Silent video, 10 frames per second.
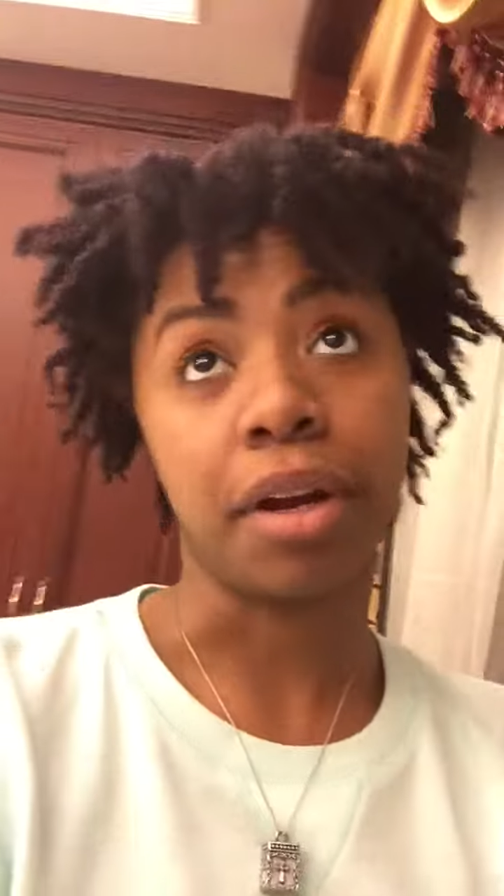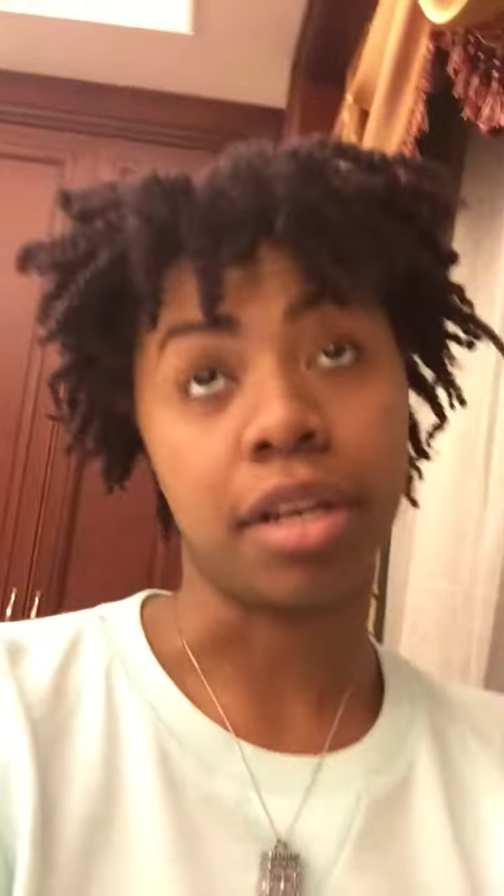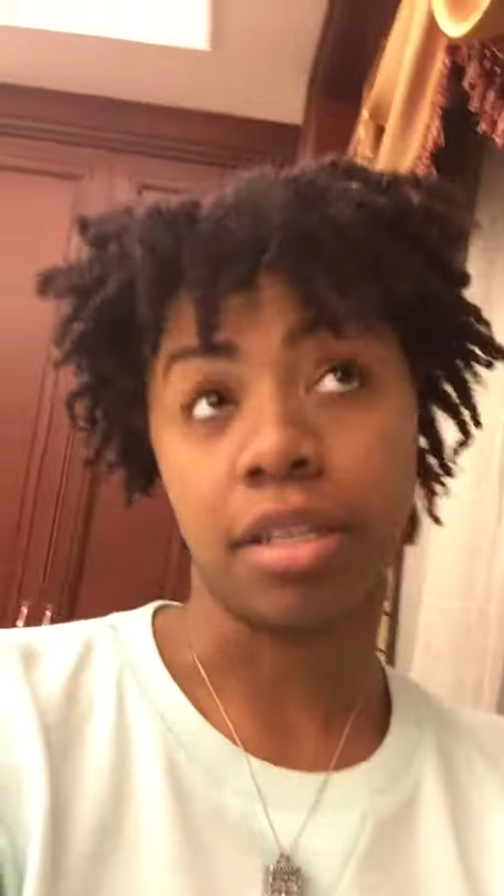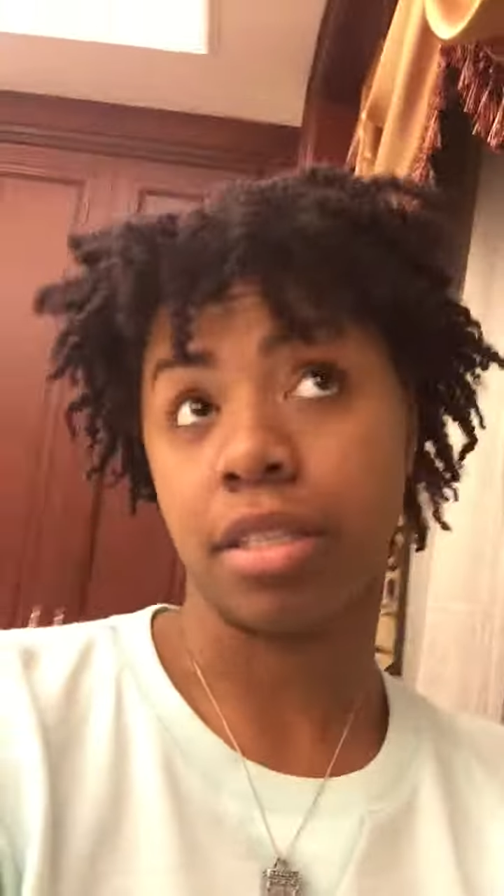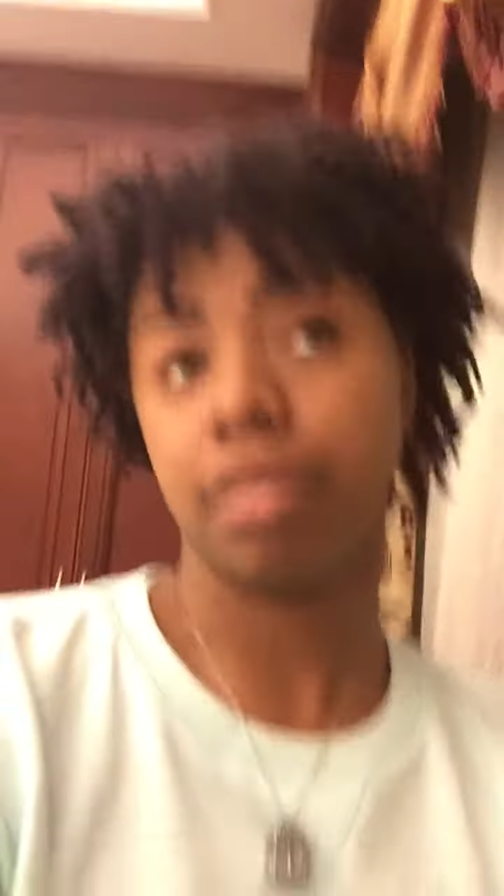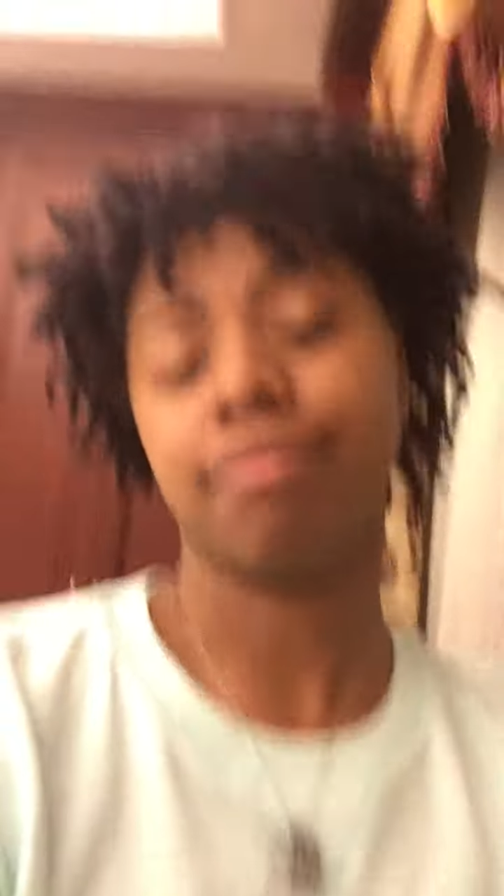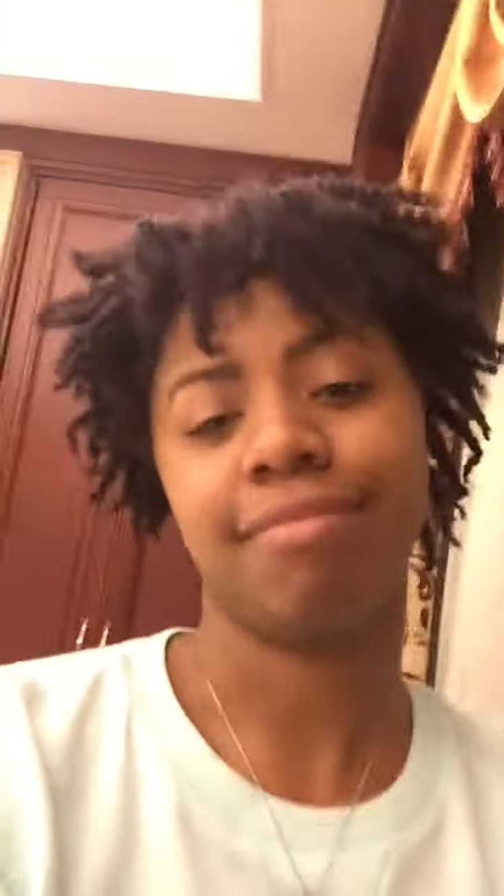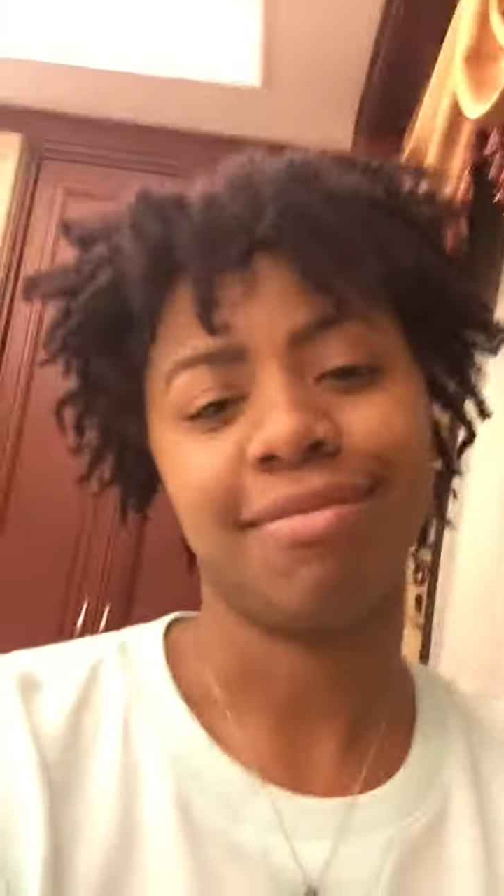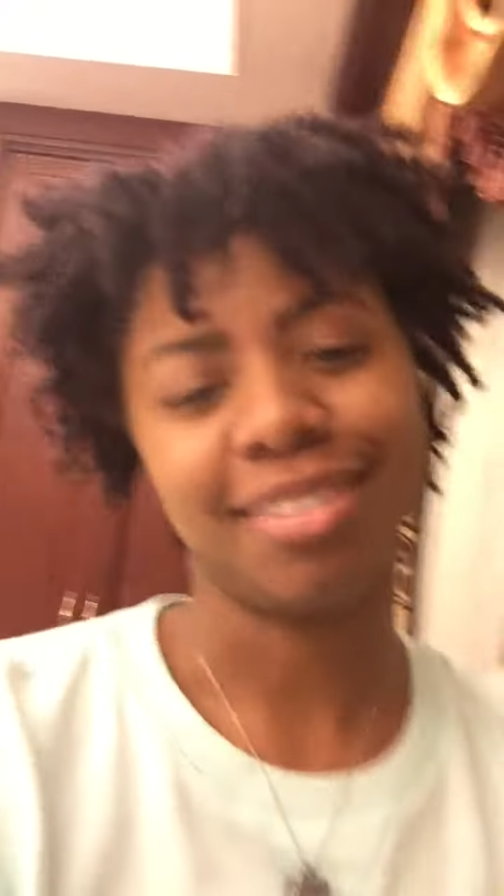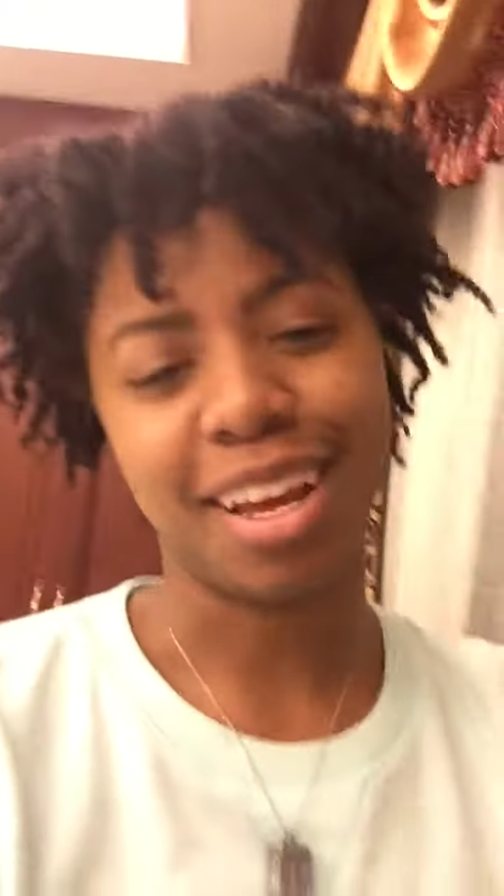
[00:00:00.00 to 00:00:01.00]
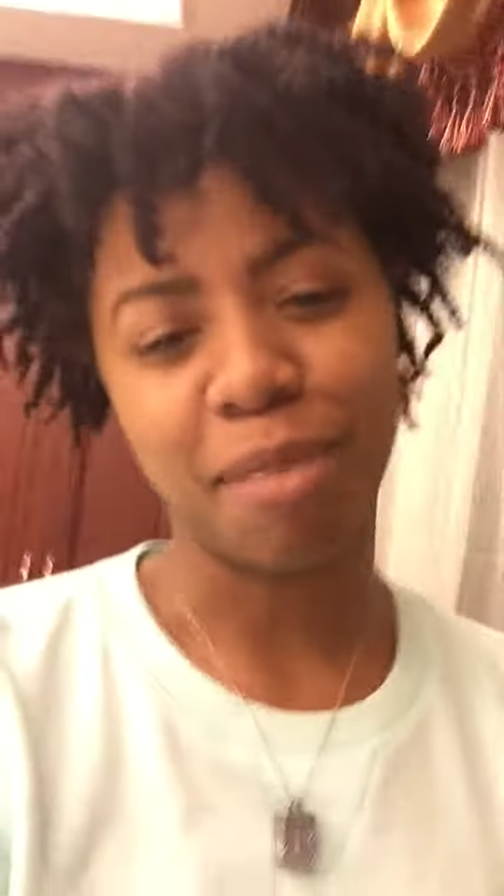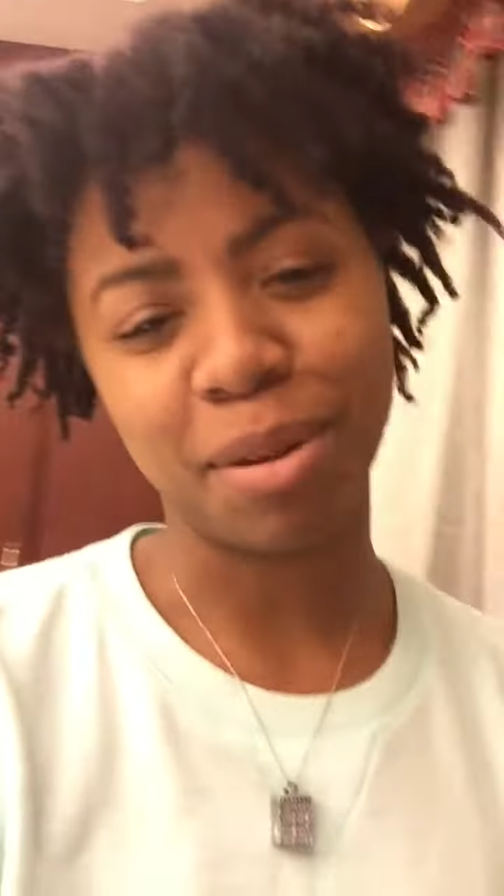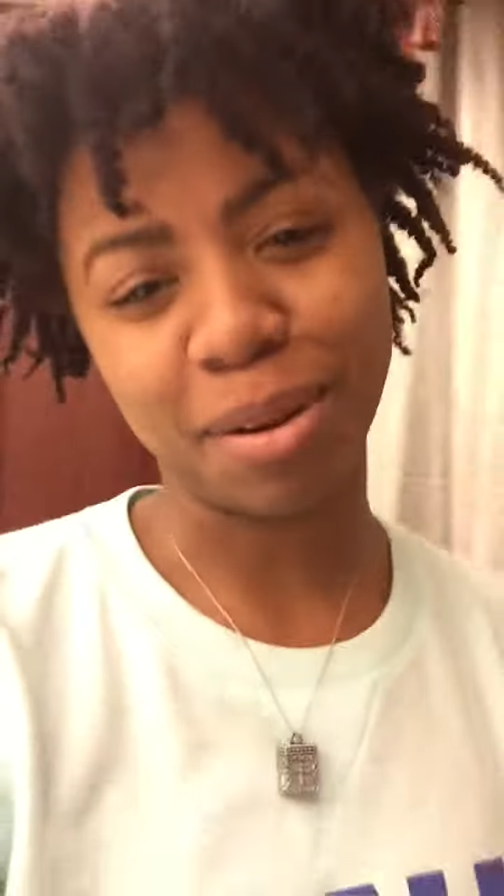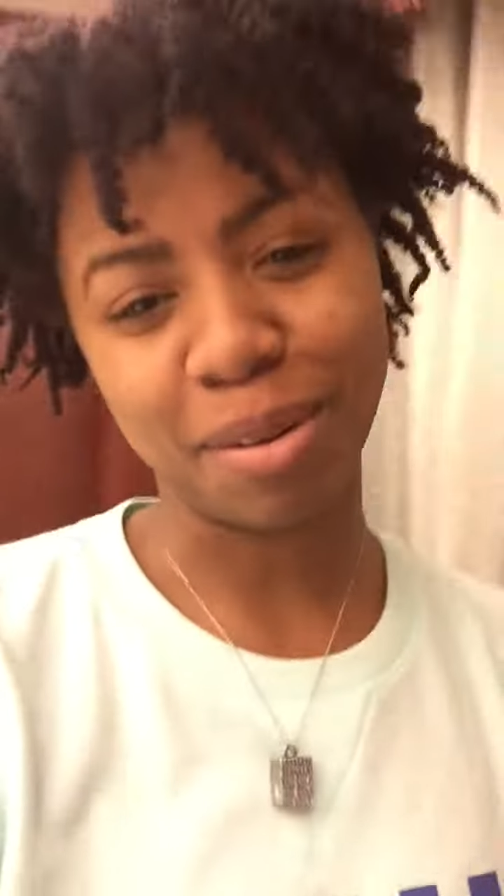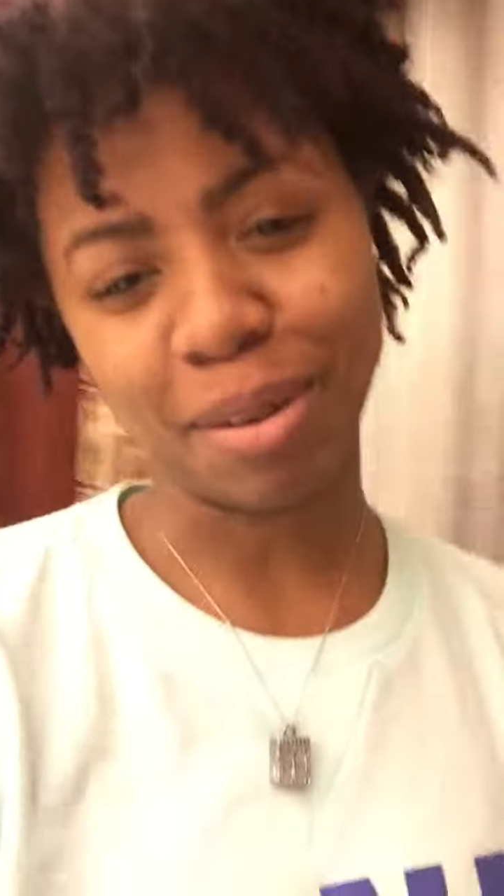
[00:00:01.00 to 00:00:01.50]
because I've
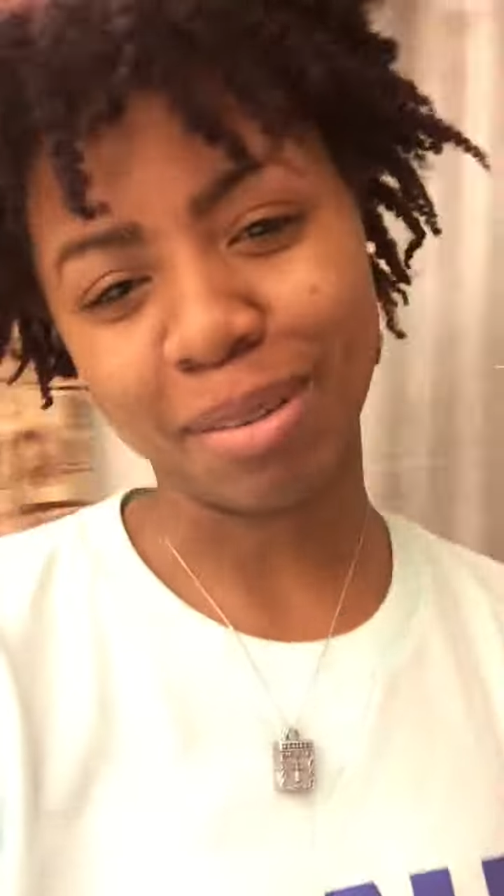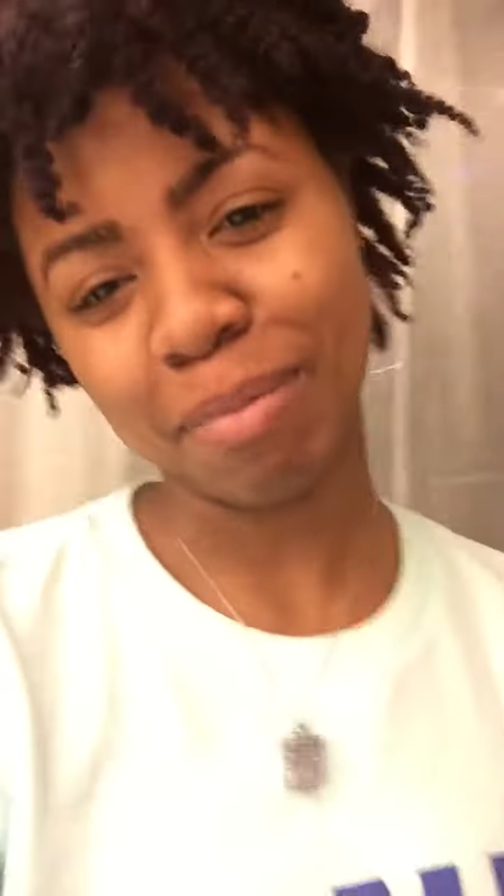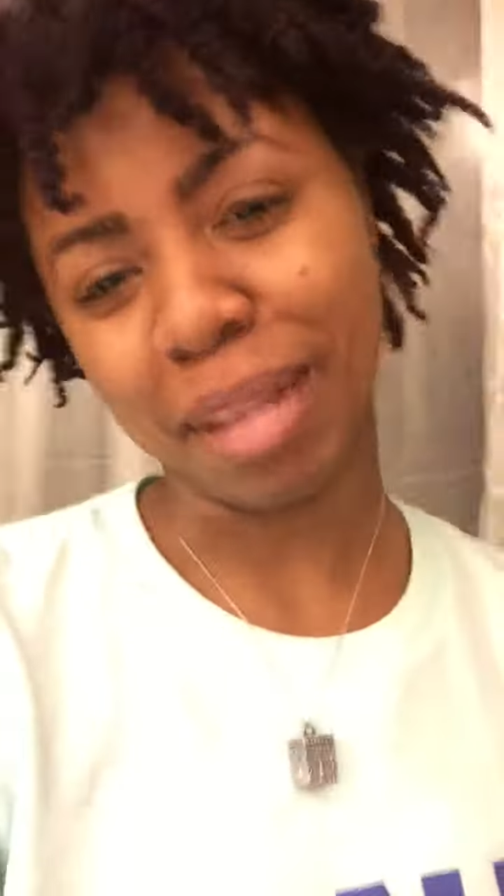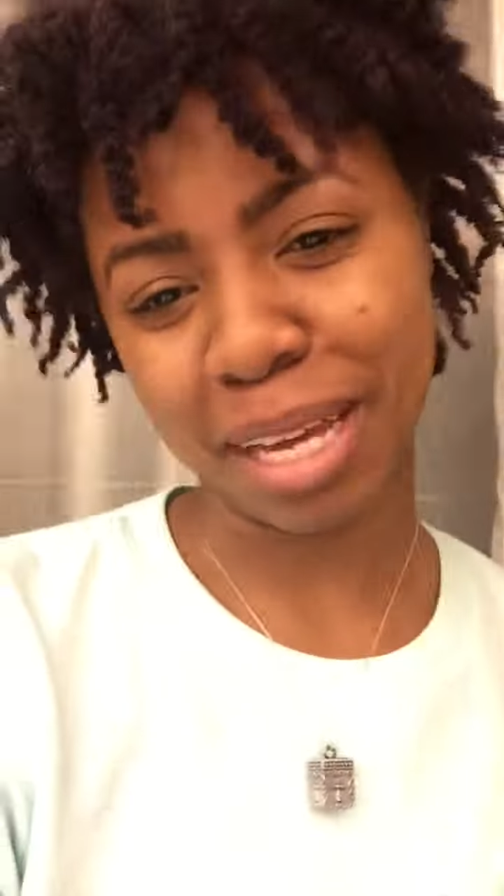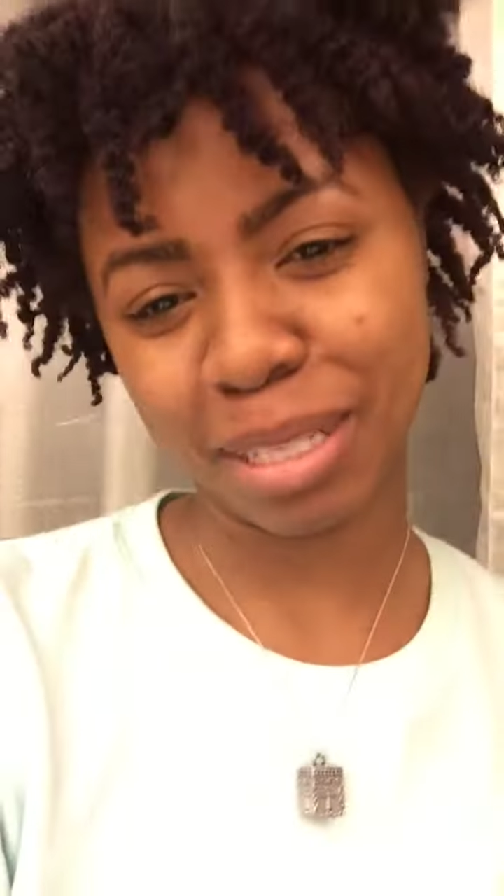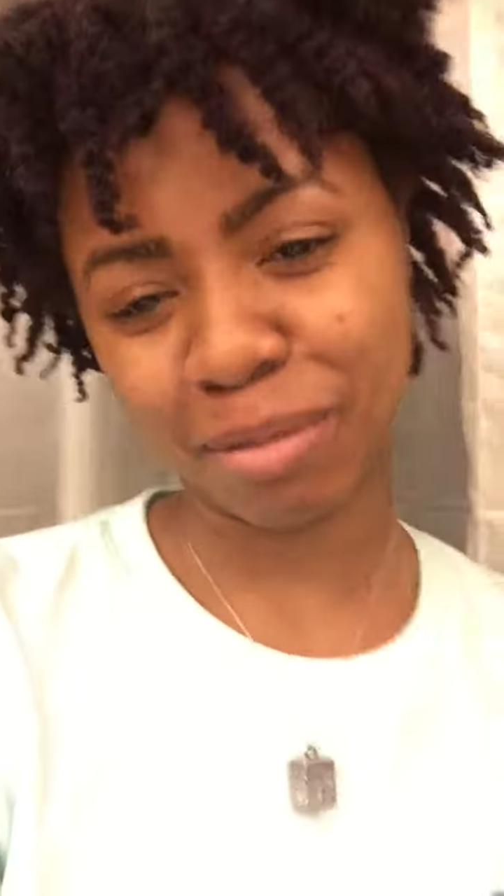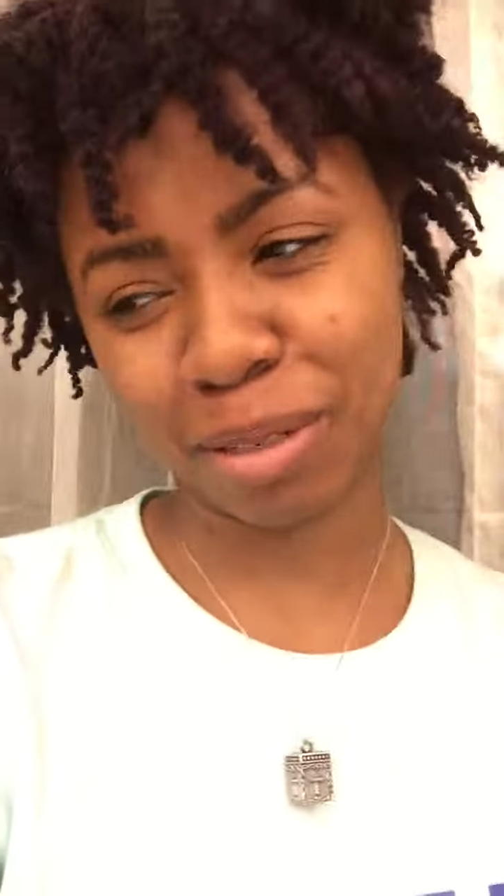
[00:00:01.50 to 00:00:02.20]
been on planes